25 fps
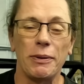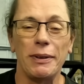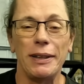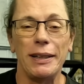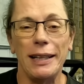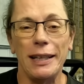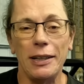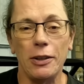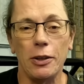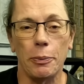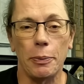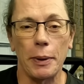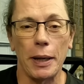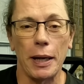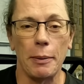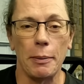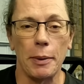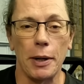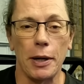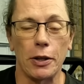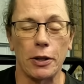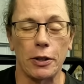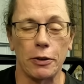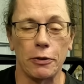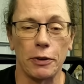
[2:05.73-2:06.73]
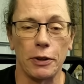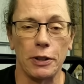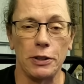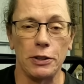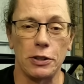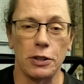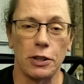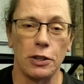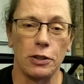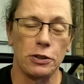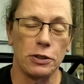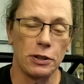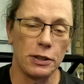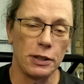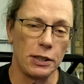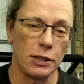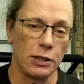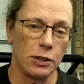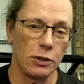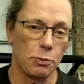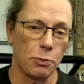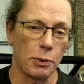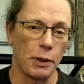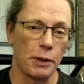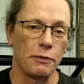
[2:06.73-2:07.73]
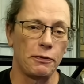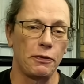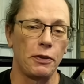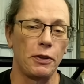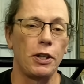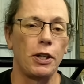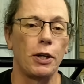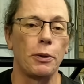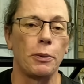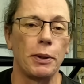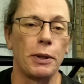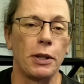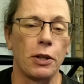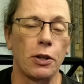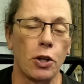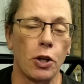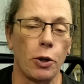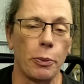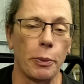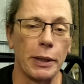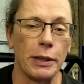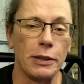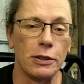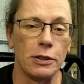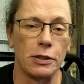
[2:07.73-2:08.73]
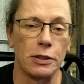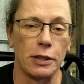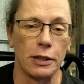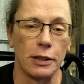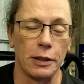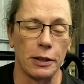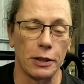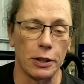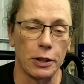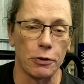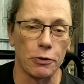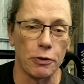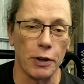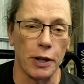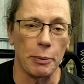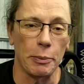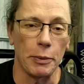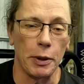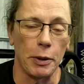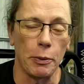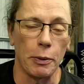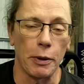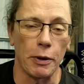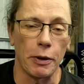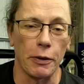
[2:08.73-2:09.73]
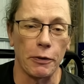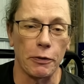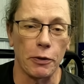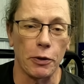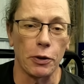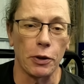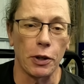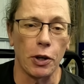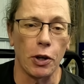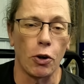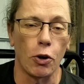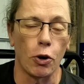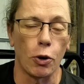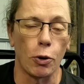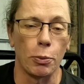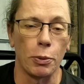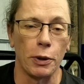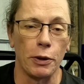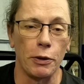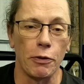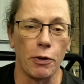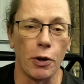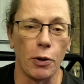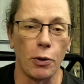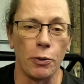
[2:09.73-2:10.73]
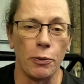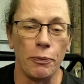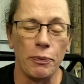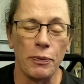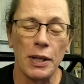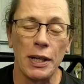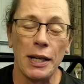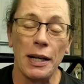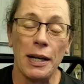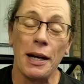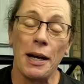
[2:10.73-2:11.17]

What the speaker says: a little bit of market research, and this is one for you in the comments to correct me where I've got it horribly wrong.